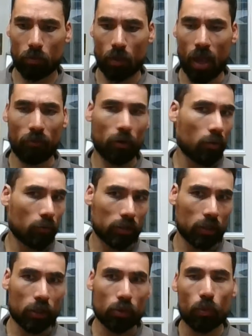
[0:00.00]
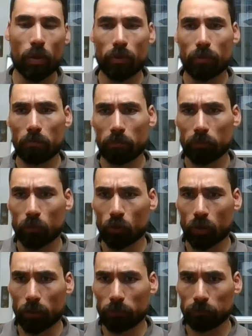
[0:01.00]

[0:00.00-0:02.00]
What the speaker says: have a conversation with. Okay.